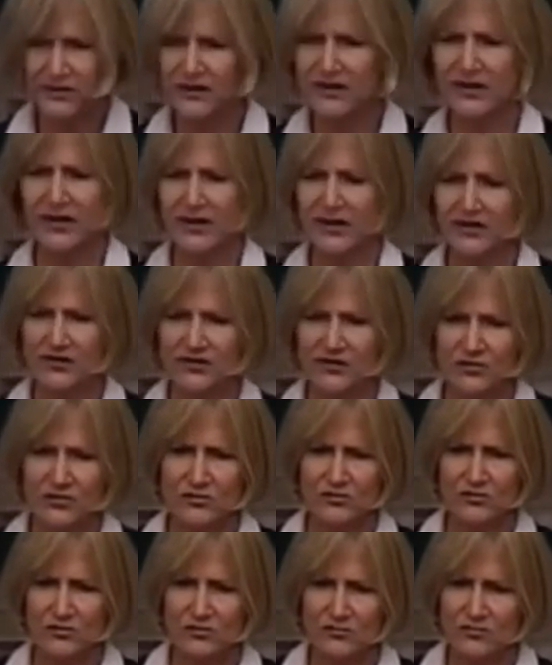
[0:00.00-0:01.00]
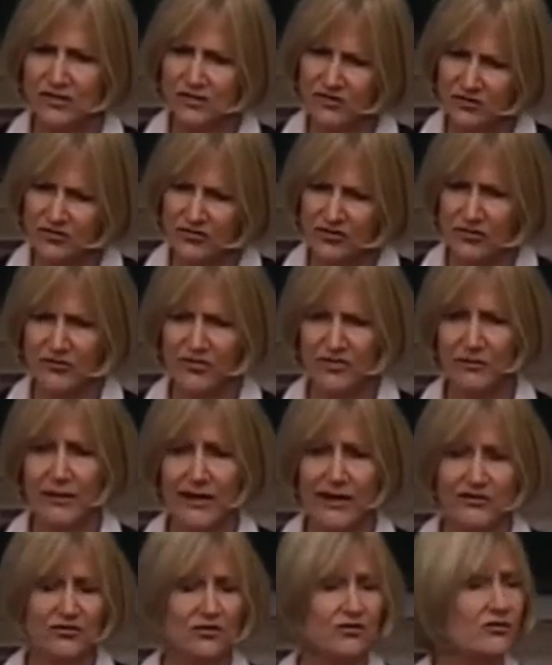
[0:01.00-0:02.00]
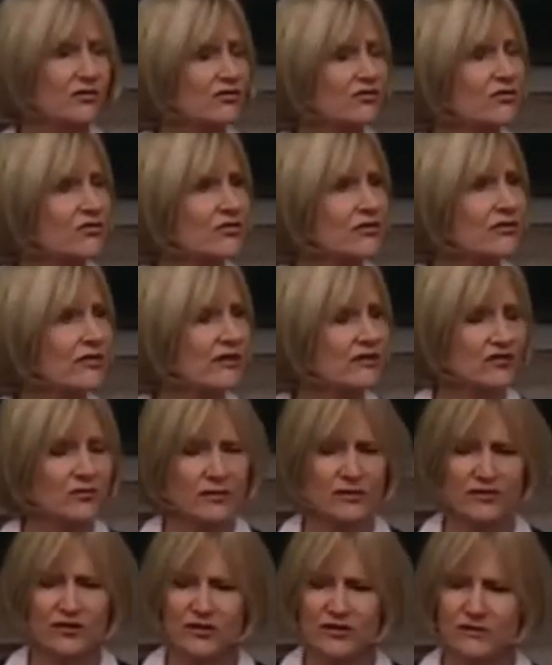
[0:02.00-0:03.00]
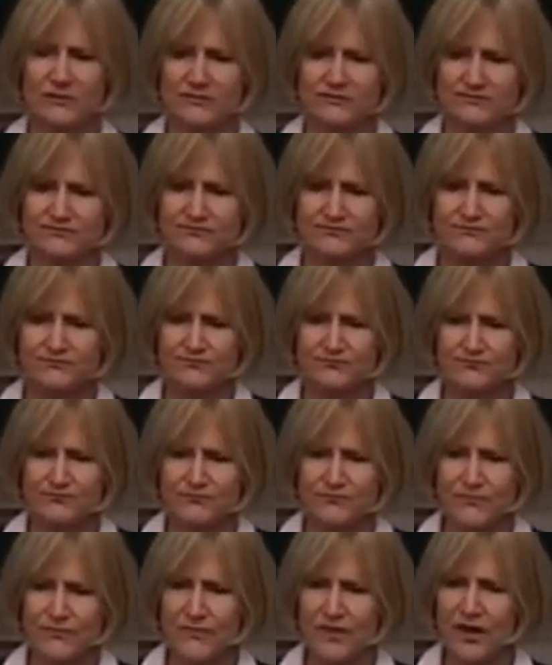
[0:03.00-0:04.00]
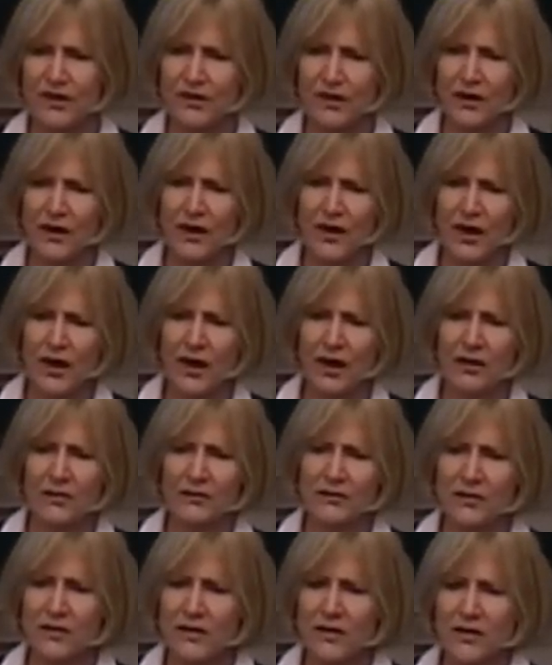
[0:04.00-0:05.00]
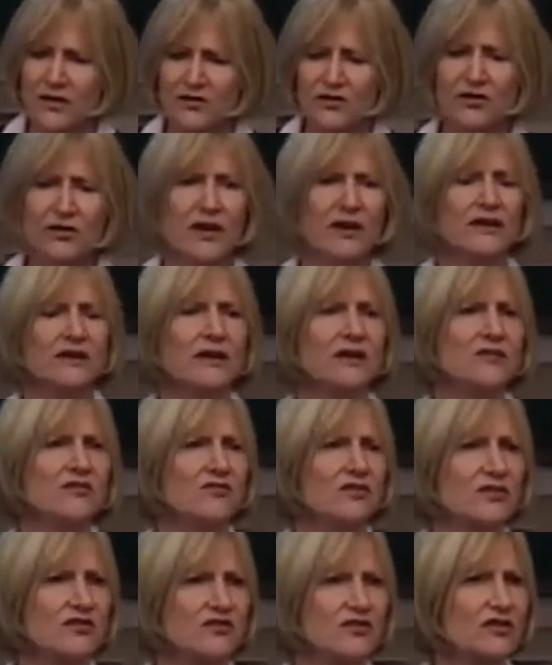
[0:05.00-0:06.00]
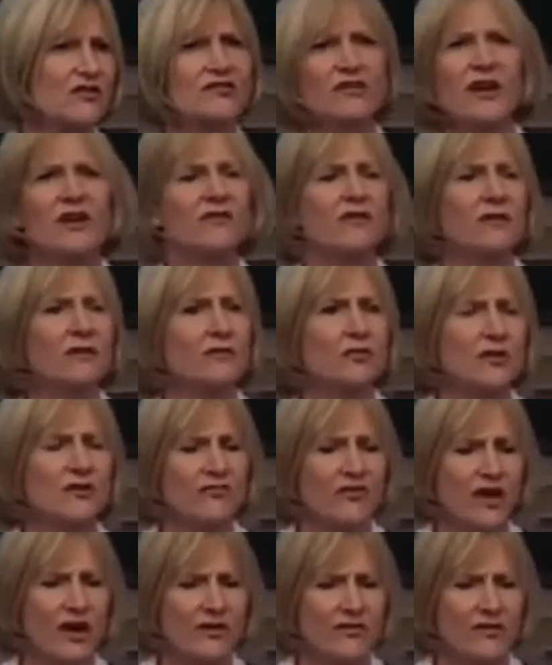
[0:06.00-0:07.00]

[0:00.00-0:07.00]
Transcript: jumping ahead to some of the massacres during this period. To 1967, we